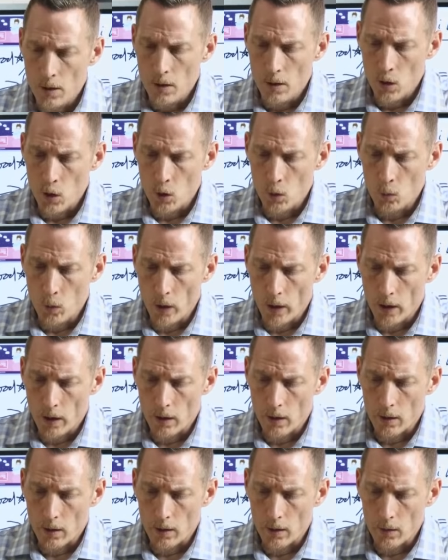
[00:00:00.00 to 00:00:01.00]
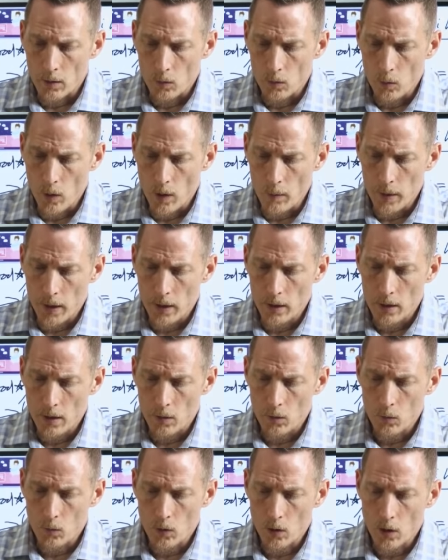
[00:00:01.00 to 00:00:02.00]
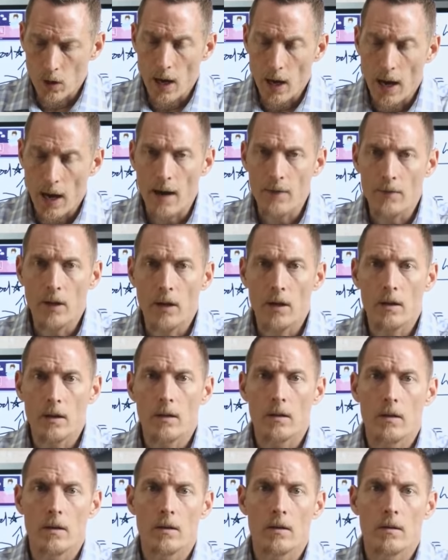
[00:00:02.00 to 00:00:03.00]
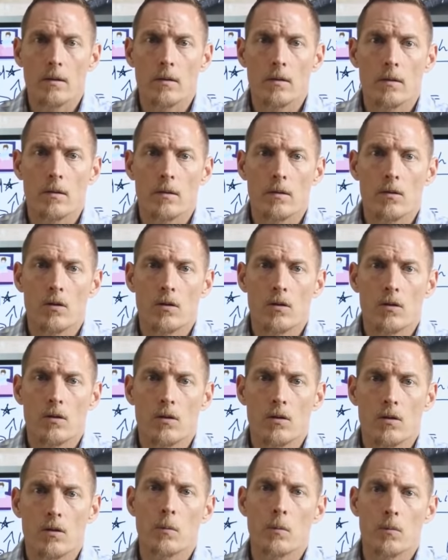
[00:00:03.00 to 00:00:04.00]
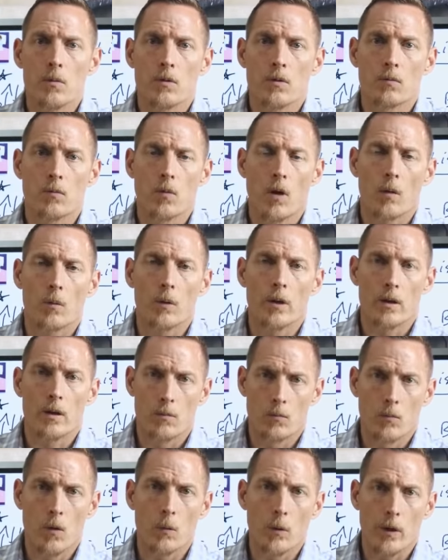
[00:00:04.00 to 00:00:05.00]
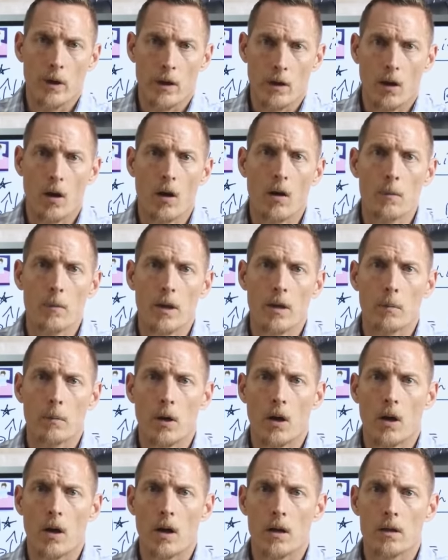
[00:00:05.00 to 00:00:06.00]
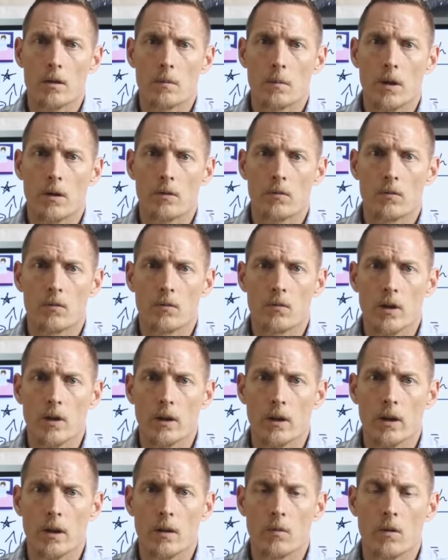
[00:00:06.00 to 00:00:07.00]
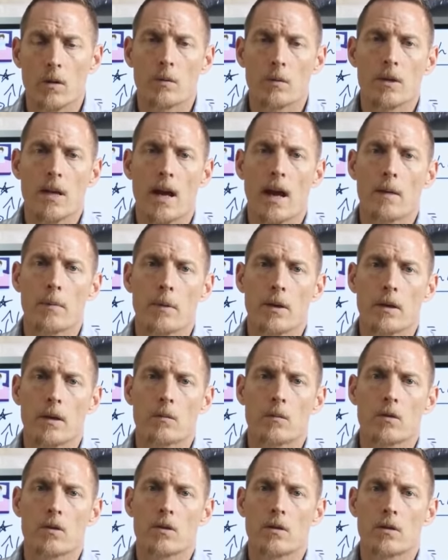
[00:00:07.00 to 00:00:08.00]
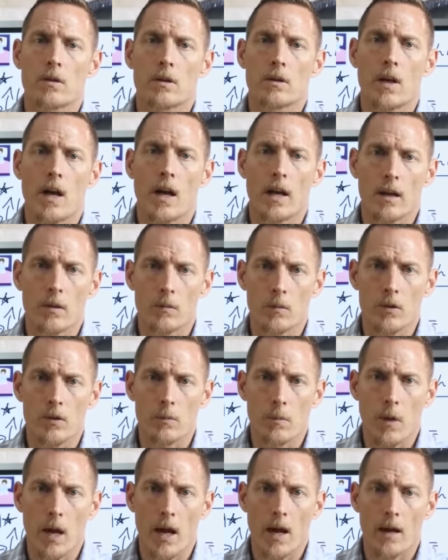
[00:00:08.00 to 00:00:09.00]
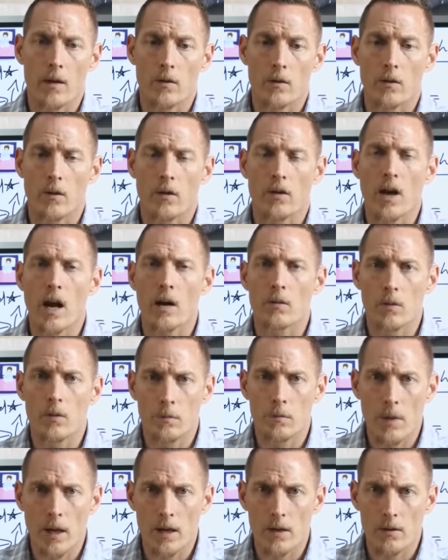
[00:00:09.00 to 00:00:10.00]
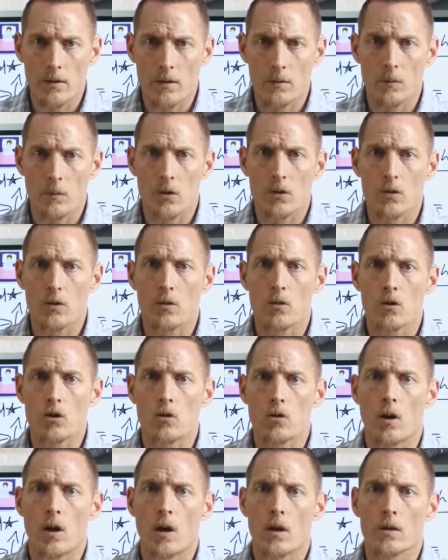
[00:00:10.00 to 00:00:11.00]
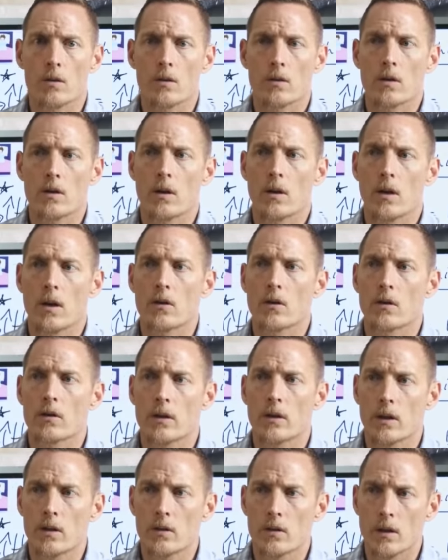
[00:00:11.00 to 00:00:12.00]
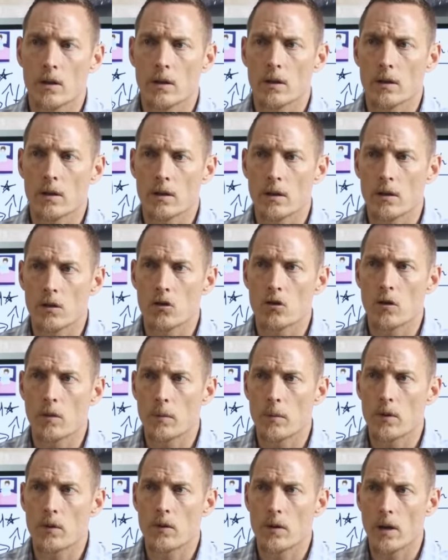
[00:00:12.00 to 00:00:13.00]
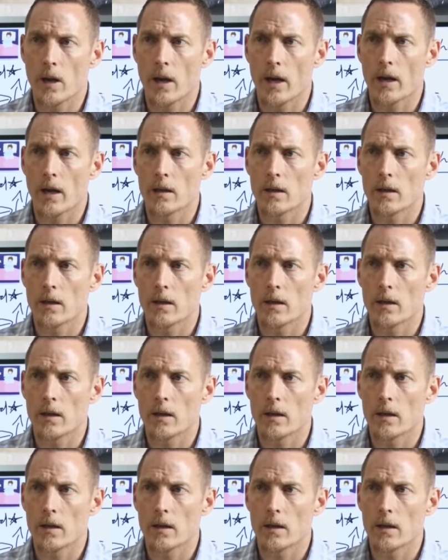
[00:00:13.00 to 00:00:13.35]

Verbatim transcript: where women were having symptoms of what we what we call menopause, but really what was happening was their diet was bad or their thyroid medicine was too strong. So there are other things that can contribute to that.